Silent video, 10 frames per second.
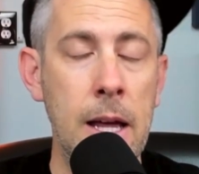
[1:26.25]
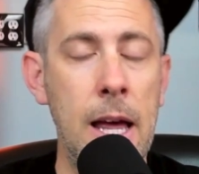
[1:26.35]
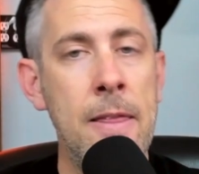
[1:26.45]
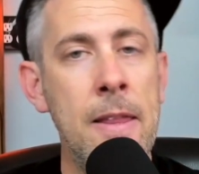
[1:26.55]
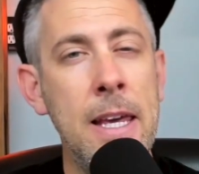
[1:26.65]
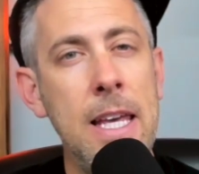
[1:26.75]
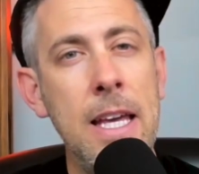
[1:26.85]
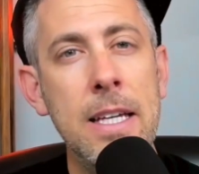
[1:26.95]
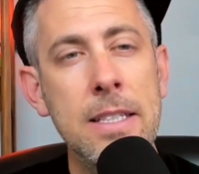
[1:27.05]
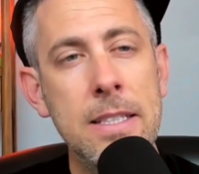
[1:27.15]
the
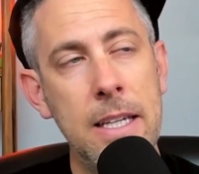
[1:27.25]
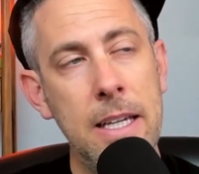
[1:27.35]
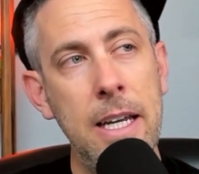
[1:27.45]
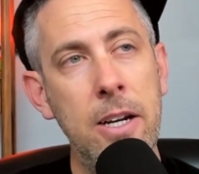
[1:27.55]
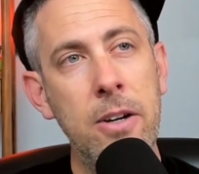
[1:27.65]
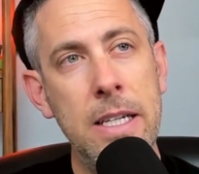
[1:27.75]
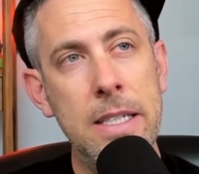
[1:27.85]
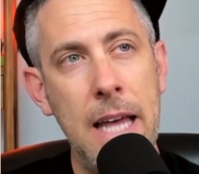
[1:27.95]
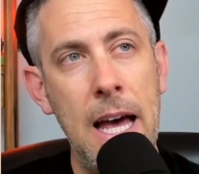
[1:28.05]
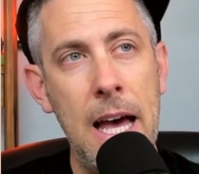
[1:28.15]
key is
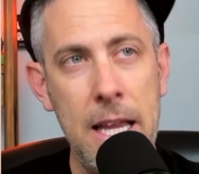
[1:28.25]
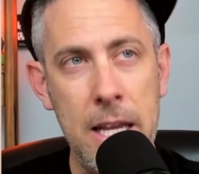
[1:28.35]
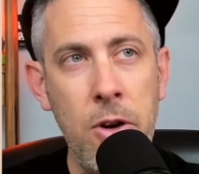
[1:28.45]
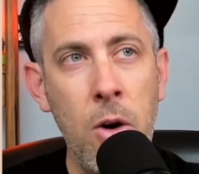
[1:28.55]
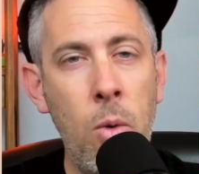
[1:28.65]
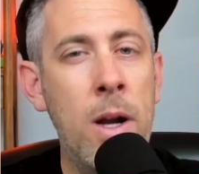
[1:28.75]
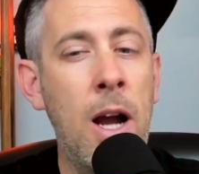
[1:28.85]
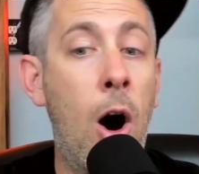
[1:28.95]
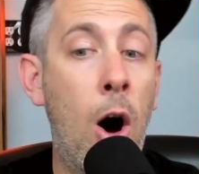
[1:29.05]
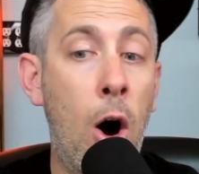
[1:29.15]
that you don't want
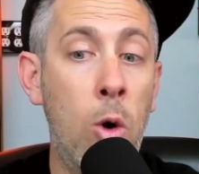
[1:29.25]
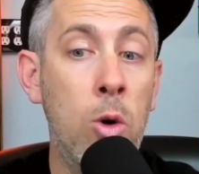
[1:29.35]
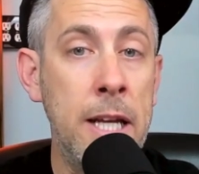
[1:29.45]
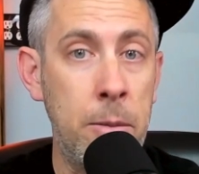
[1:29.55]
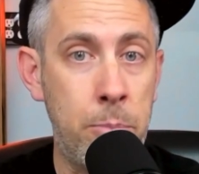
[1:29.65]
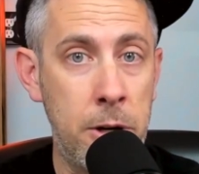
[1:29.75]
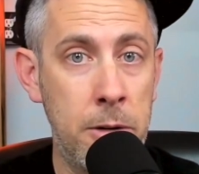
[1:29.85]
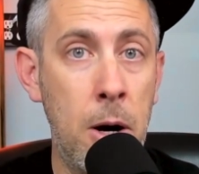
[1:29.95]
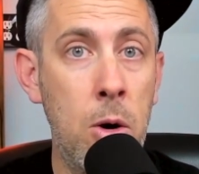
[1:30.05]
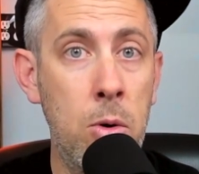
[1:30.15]
to only
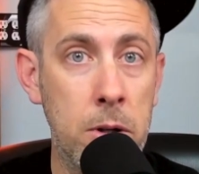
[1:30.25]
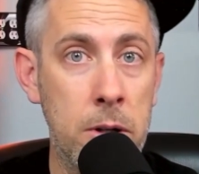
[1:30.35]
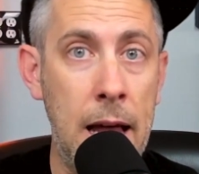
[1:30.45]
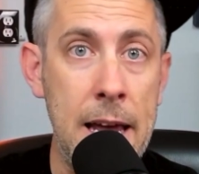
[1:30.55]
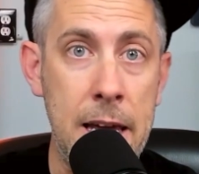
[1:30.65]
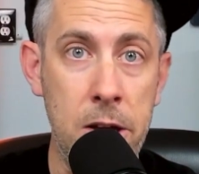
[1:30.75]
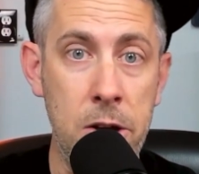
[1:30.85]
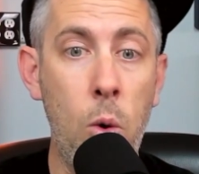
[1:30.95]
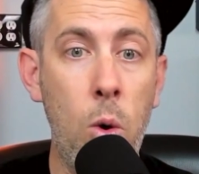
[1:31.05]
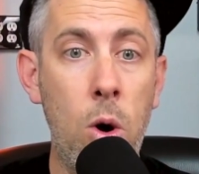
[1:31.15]
promote like
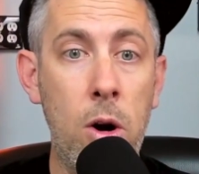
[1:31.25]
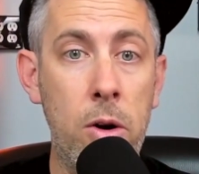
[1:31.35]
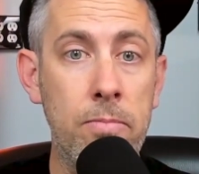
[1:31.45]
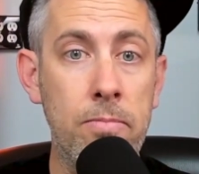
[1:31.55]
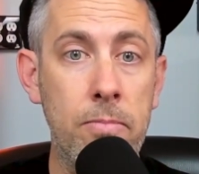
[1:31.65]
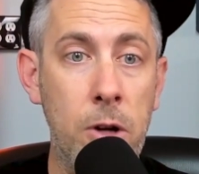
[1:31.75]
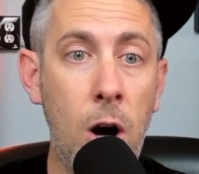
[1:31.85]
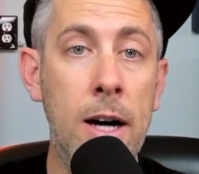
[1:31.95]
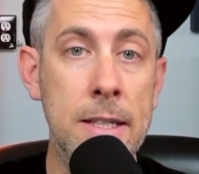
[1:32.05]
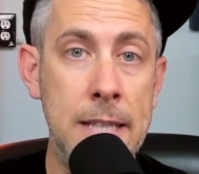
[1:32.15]
your
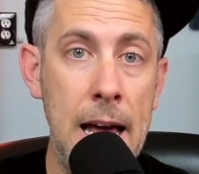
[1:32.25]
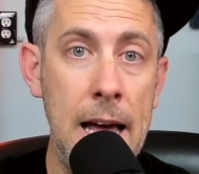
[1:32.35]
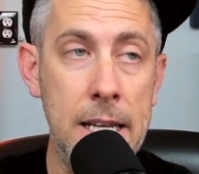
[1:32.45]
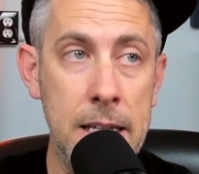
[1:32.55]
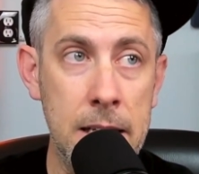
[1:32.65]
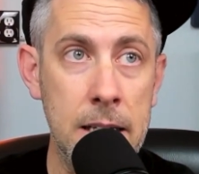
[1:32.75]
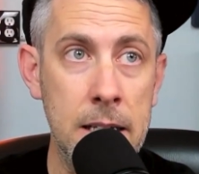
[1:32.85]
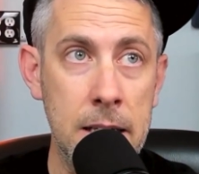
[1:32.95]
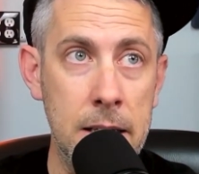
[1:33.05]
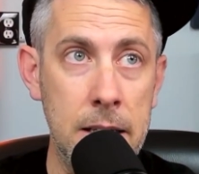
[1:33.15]
content
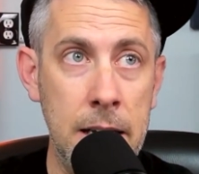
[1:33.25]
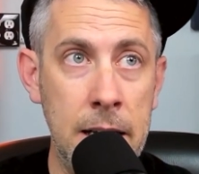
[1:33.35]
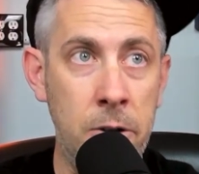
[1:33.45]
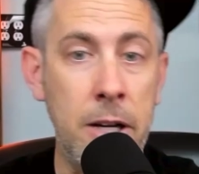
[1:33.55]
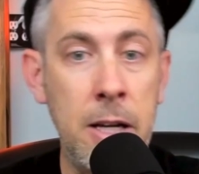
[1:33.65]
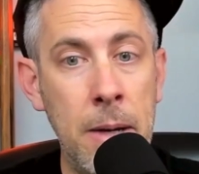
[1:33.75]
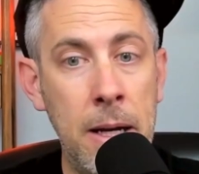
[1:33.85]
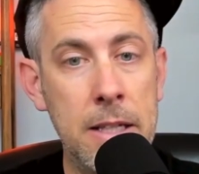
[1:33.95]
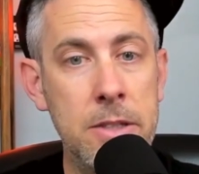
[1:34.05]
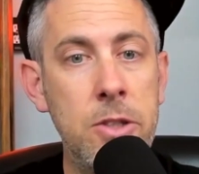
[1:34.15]
in your email list.